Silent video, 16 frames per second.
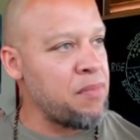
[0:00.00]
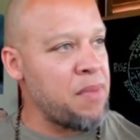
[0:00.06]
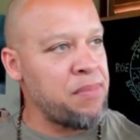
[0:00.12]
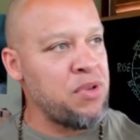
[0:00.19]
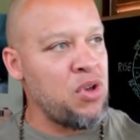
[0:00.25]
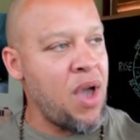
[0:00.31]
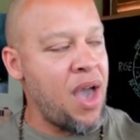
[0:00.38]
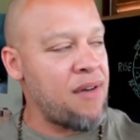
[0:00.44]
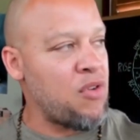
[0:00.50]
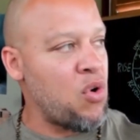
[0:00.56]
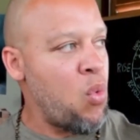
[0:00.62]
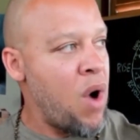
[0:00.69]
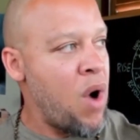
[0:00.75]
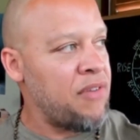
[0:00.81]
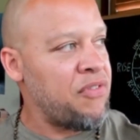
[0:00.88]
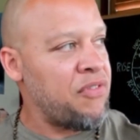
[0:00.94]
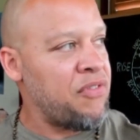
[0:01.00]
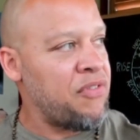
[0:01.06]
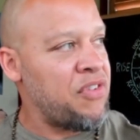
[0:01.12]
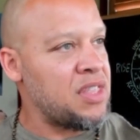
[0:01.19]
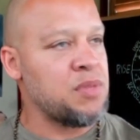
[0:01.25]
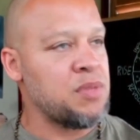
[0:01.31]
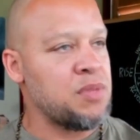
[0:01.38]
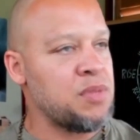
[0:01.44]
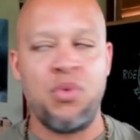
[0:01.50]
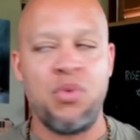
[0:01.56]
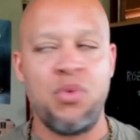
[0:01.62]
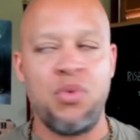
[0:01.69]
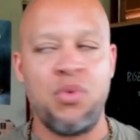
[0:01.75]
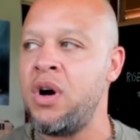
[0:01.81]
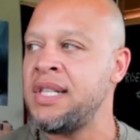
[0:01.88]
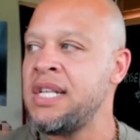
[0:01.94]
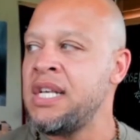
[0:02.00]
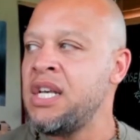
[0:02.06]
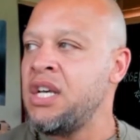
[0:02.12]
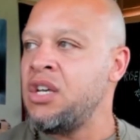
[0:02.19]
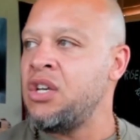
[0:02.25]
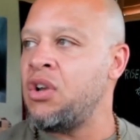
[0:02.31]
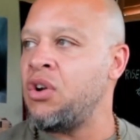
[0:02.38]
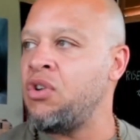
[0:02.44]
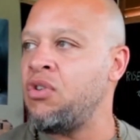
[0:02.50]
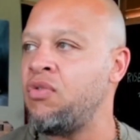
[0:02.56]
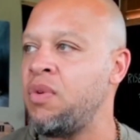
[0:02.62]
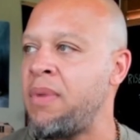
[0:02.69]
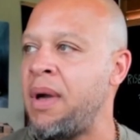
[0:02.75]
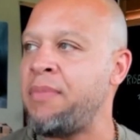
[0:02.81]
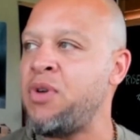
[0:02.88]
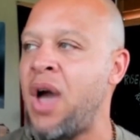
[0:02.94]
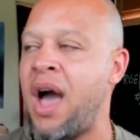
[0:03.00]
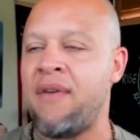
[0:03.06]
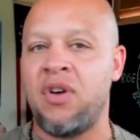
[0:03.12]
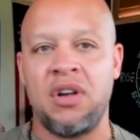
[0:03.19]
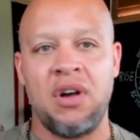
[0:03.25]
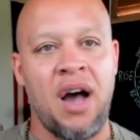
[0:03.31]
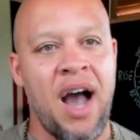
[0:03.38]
Maybe you have a wife at this point, and you know, you maybe you have a,